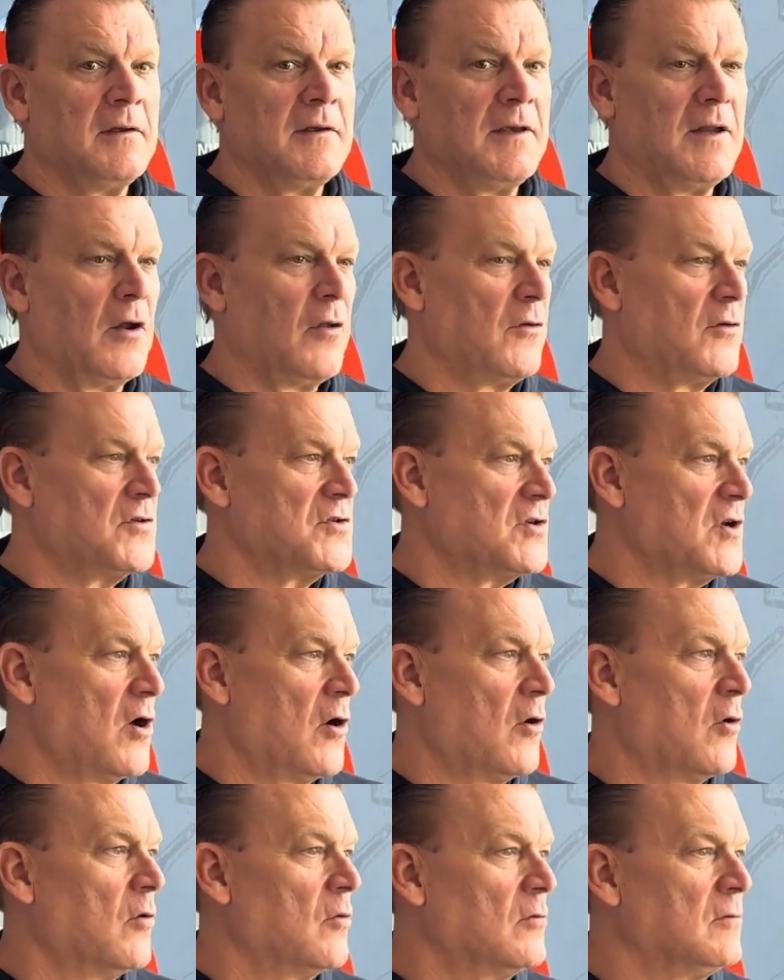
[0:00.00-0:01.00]
there's
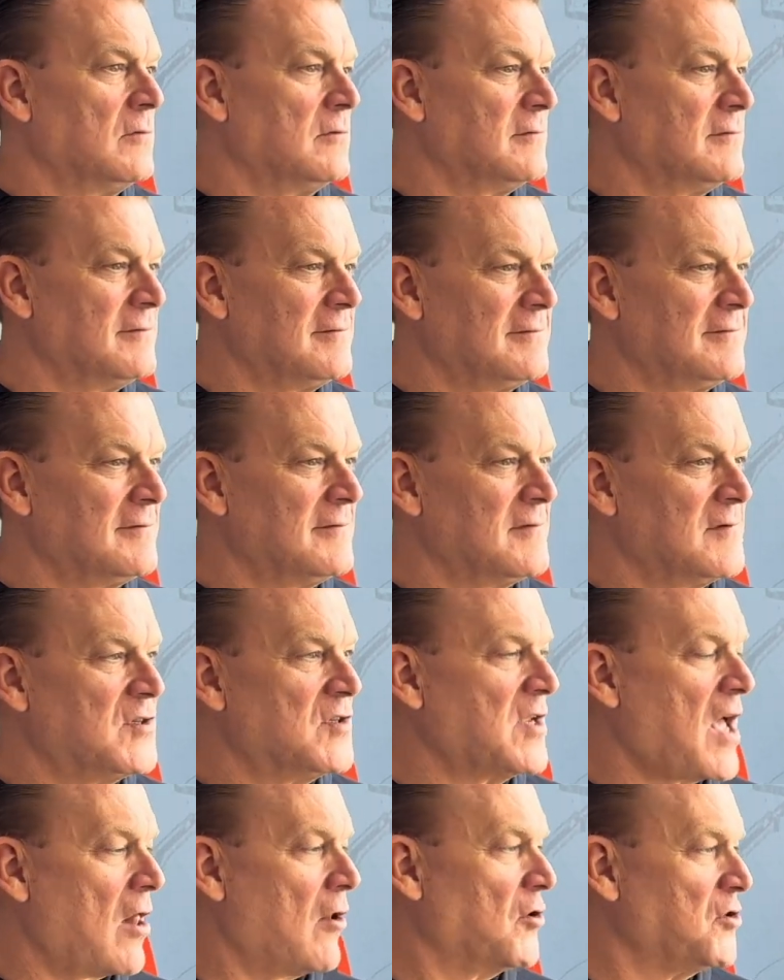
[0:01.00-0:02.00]
no
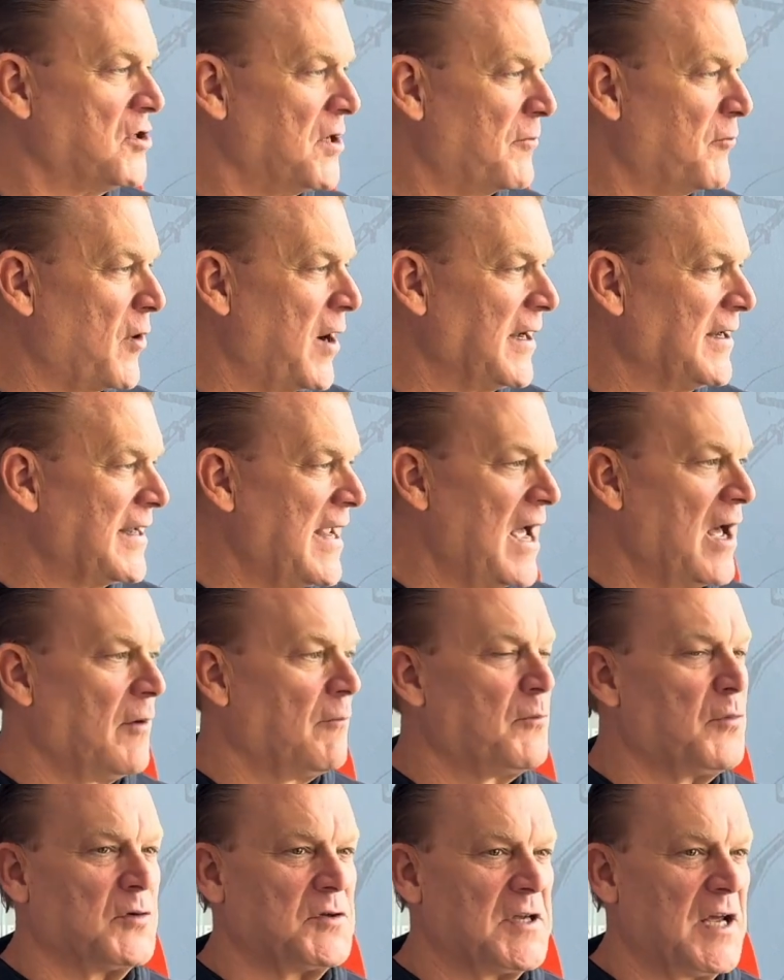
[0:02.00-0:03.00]
scholarship
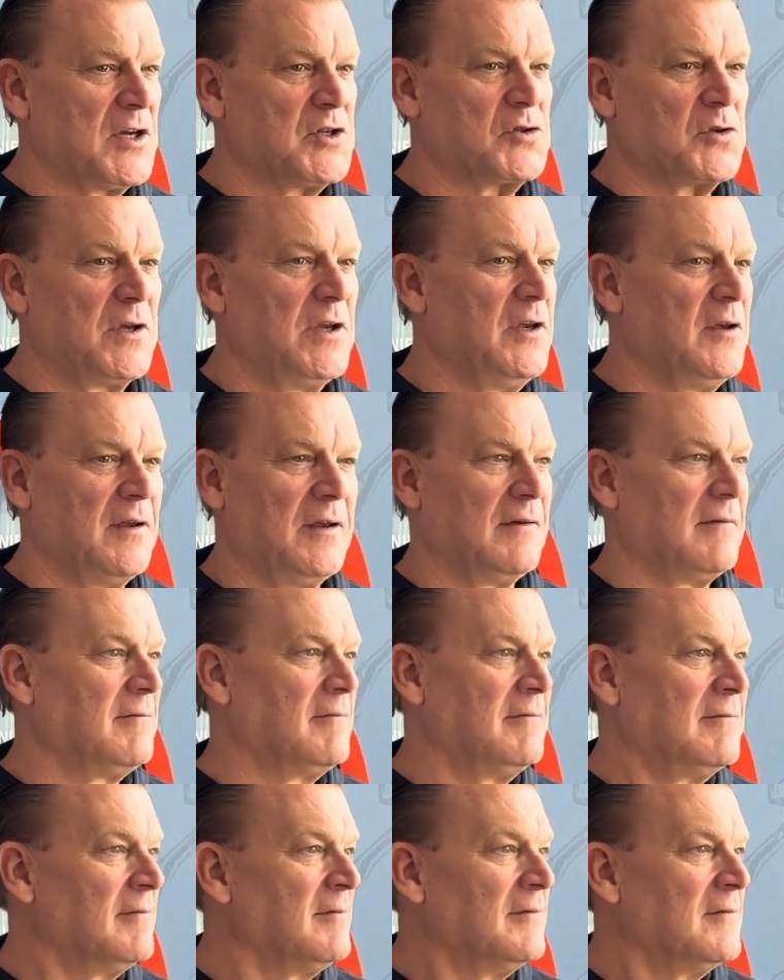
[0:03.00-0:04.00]
breakdown. Potentially,
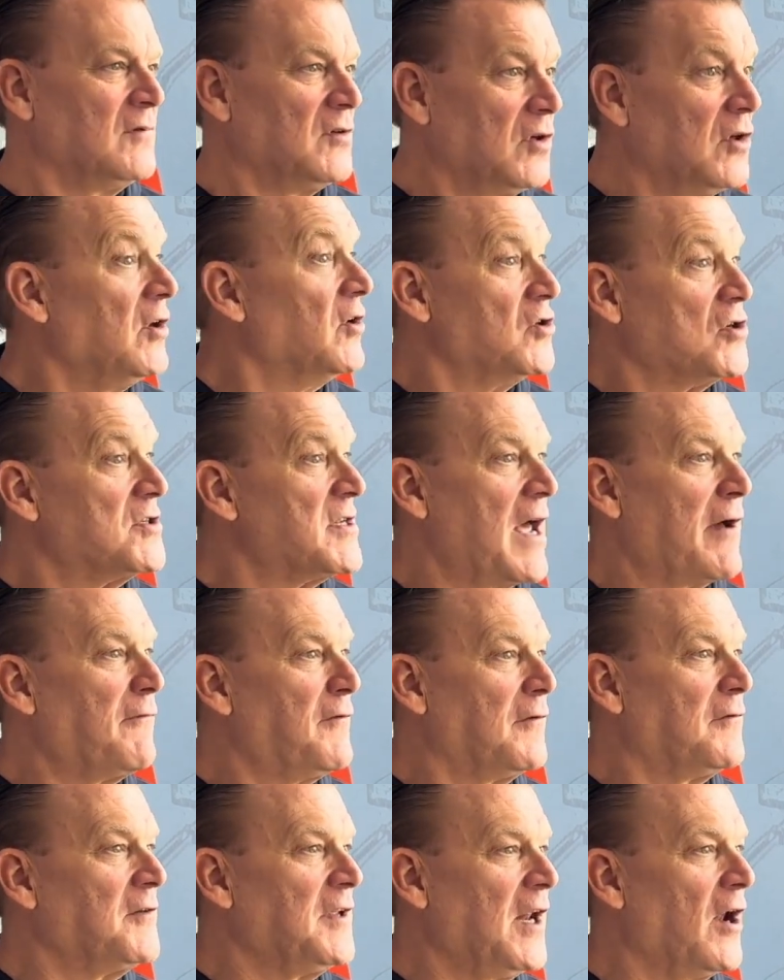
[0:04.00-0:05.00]
you just have
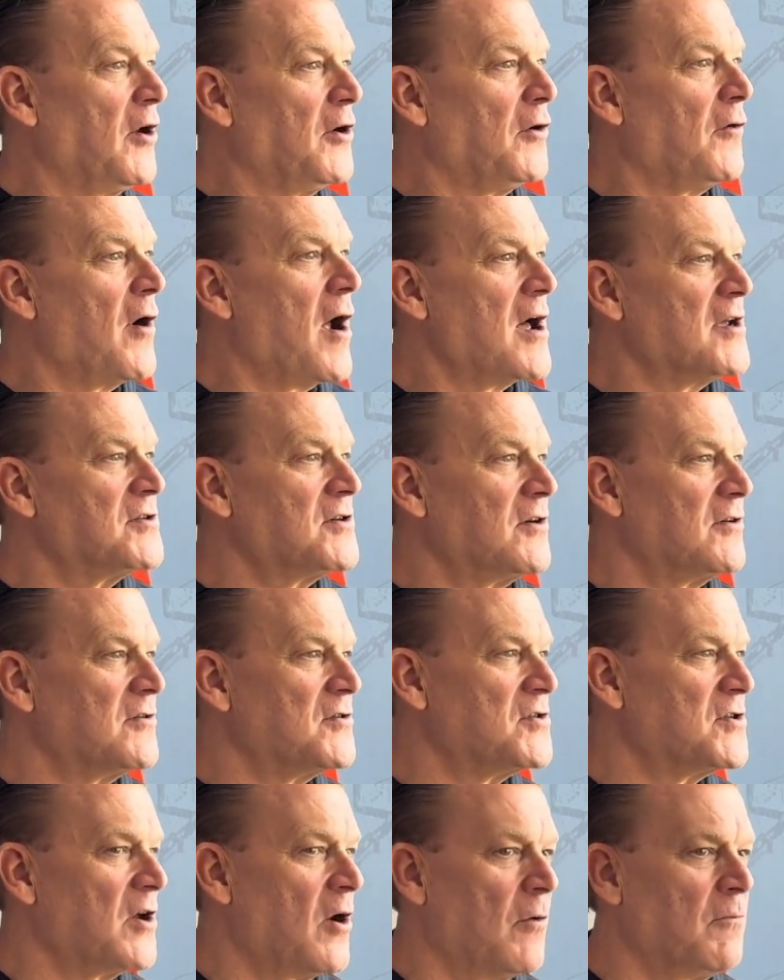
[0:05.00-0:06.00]
15 on your roster.
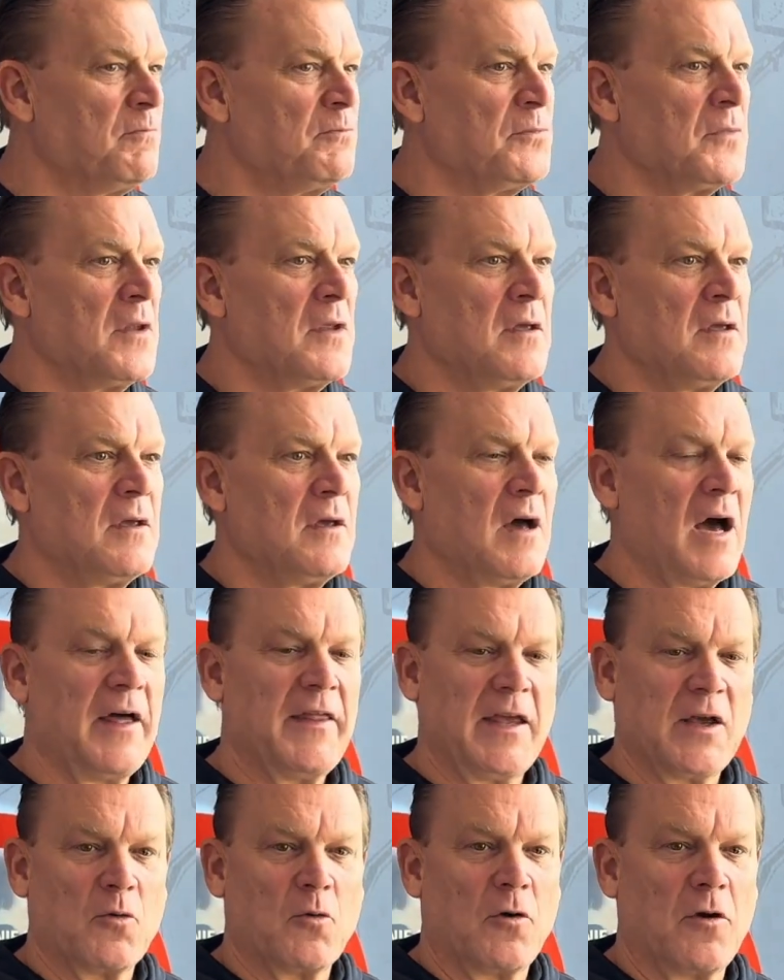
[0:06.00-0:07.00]
So, I
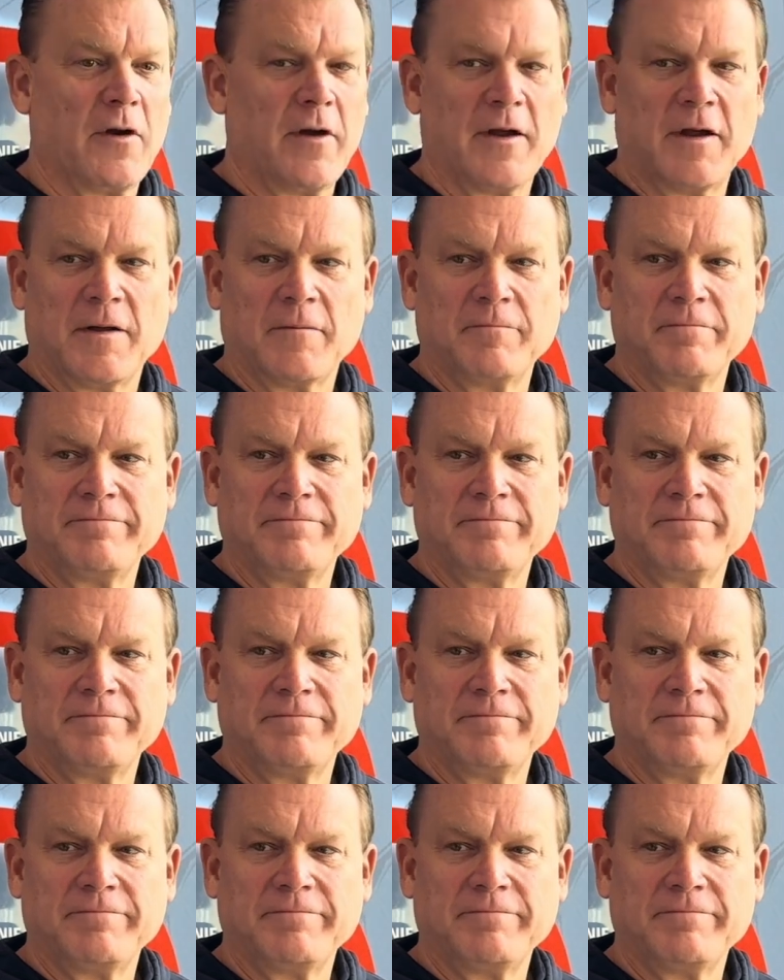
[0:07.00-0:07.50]
think we're in a